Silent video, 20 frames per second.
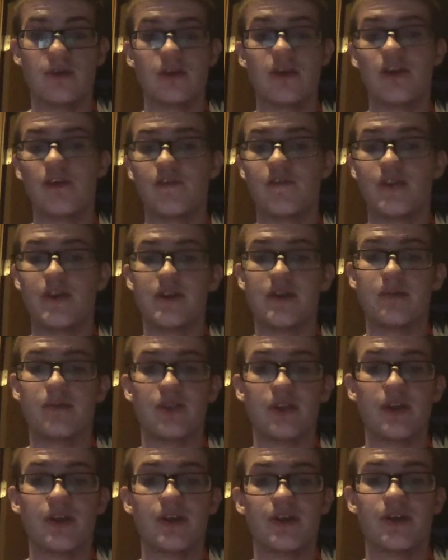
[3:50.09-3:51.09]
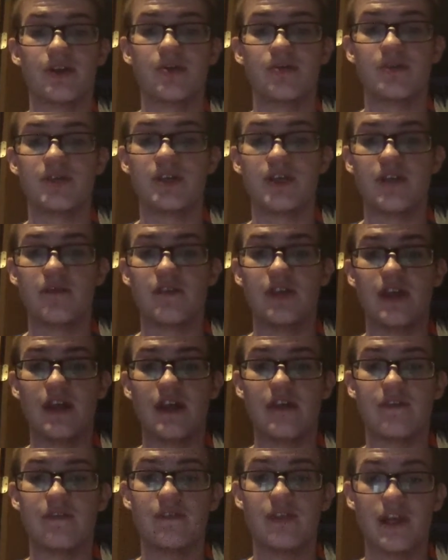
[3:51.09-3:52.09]
the defending player could be given
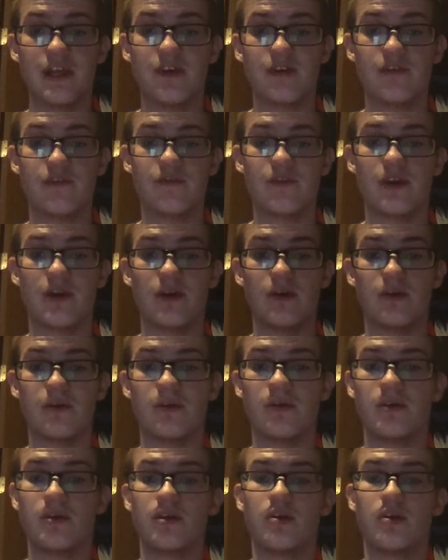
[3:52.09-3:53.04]
a flagrant foul,